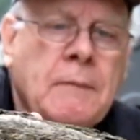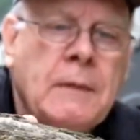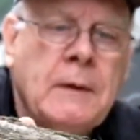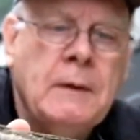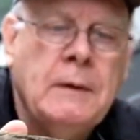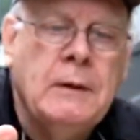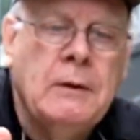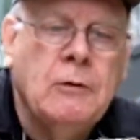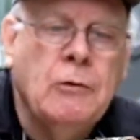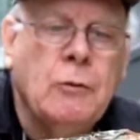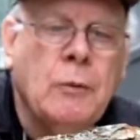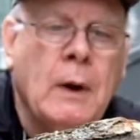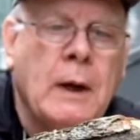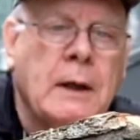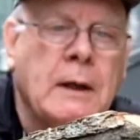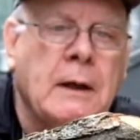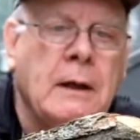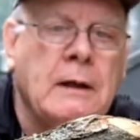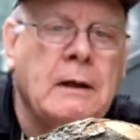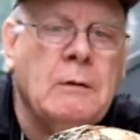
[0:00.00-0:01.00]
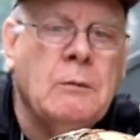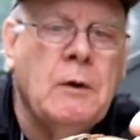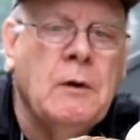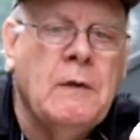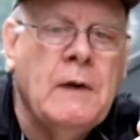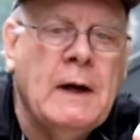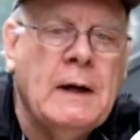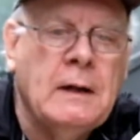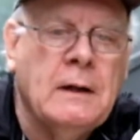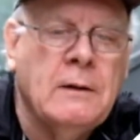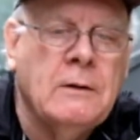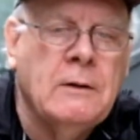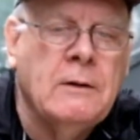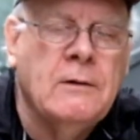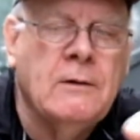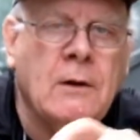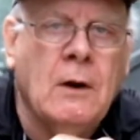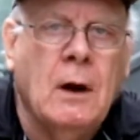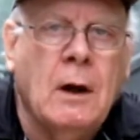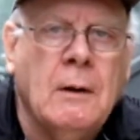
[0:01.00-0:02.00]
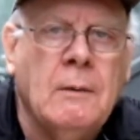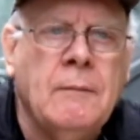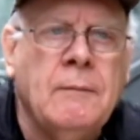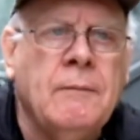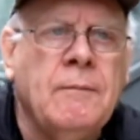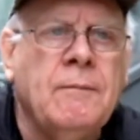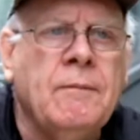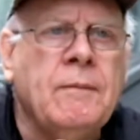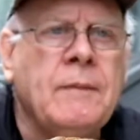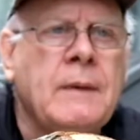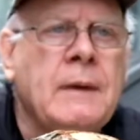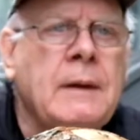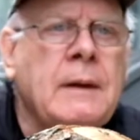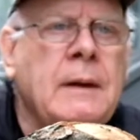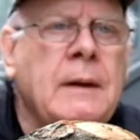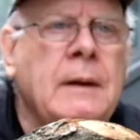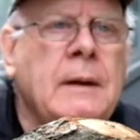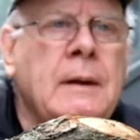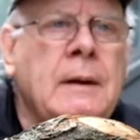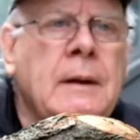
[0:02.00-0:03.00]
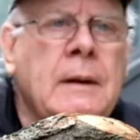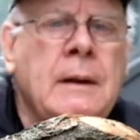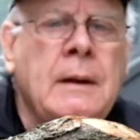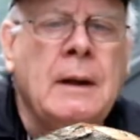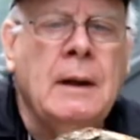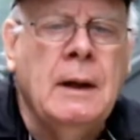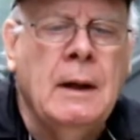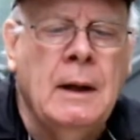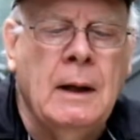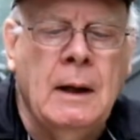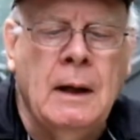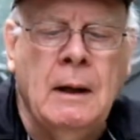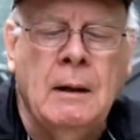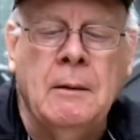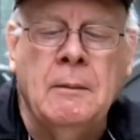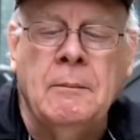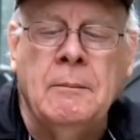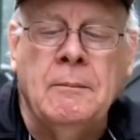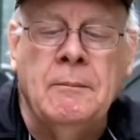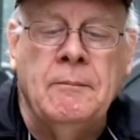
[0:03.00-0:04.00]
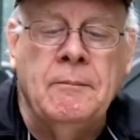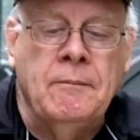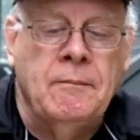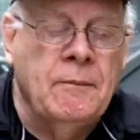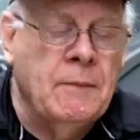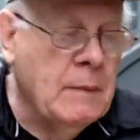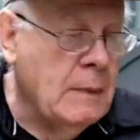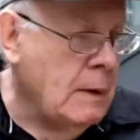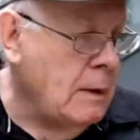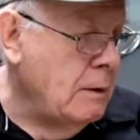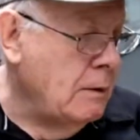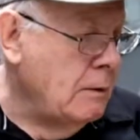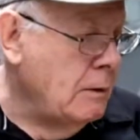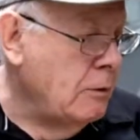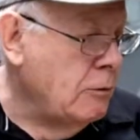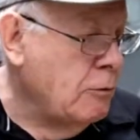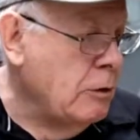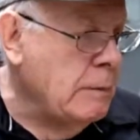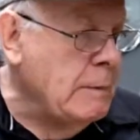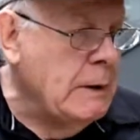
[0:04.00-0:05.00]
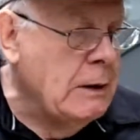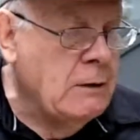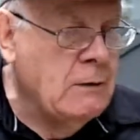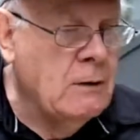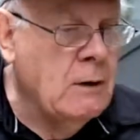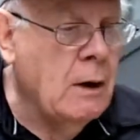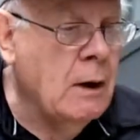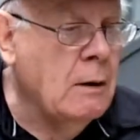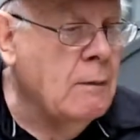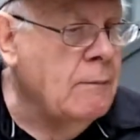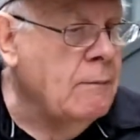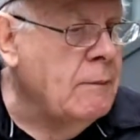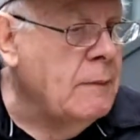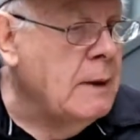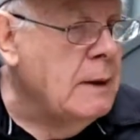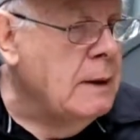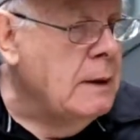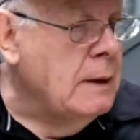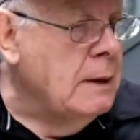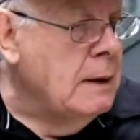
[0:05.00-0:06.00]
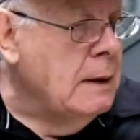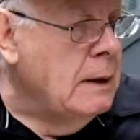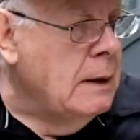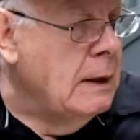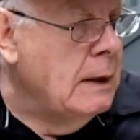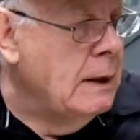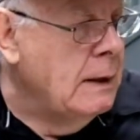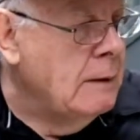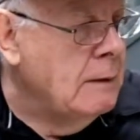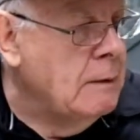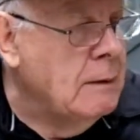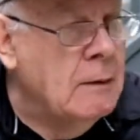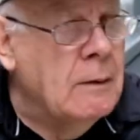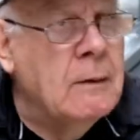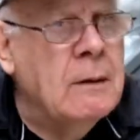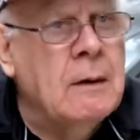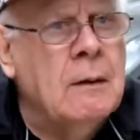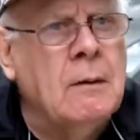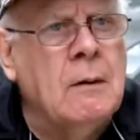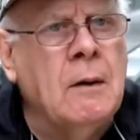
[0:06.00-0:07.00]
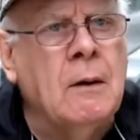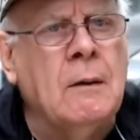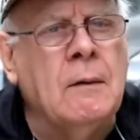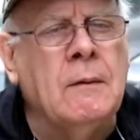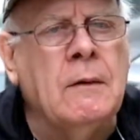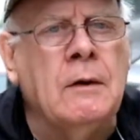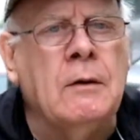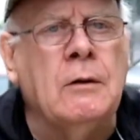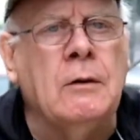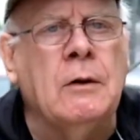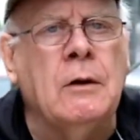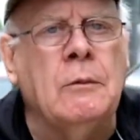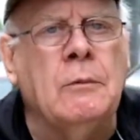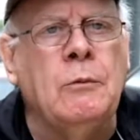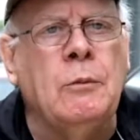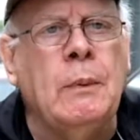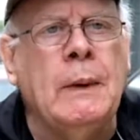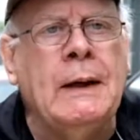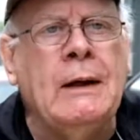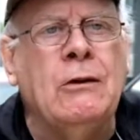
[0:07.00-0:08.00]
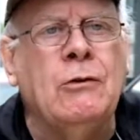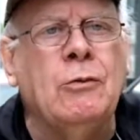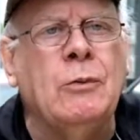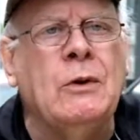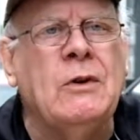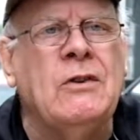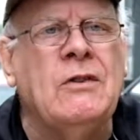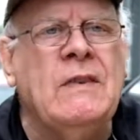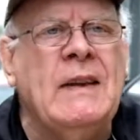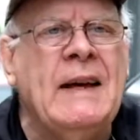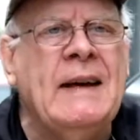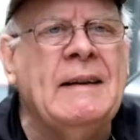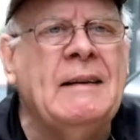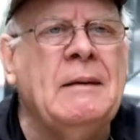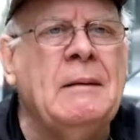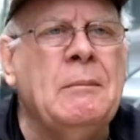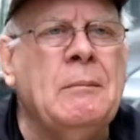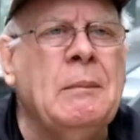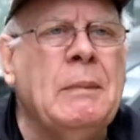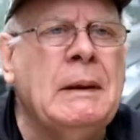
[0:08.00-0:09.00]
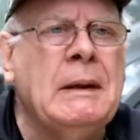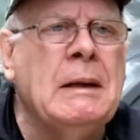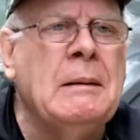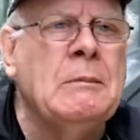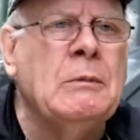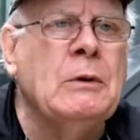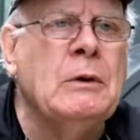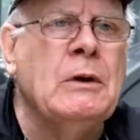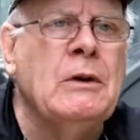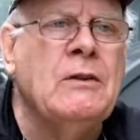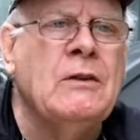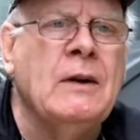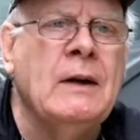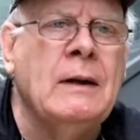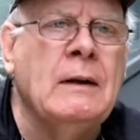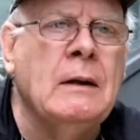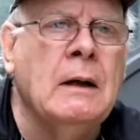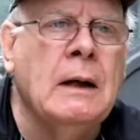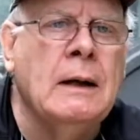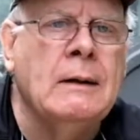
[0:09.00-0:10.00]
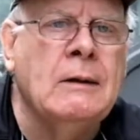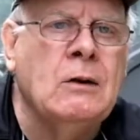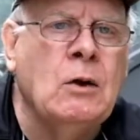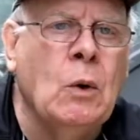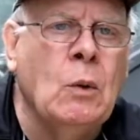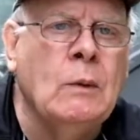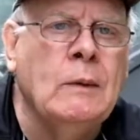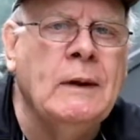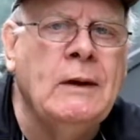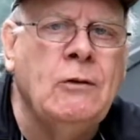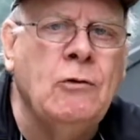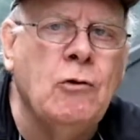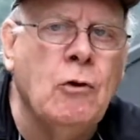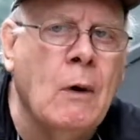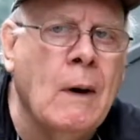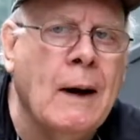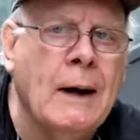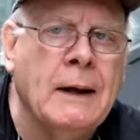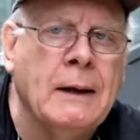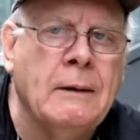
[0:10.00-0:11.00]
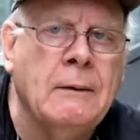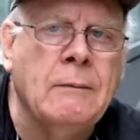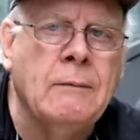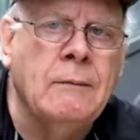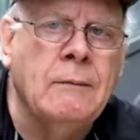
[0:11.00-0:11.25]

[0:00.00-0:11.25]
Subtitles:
And there's where I cut it with that other saw, the trimming saw, and the branch was dead, but I'm going to say not totally dry.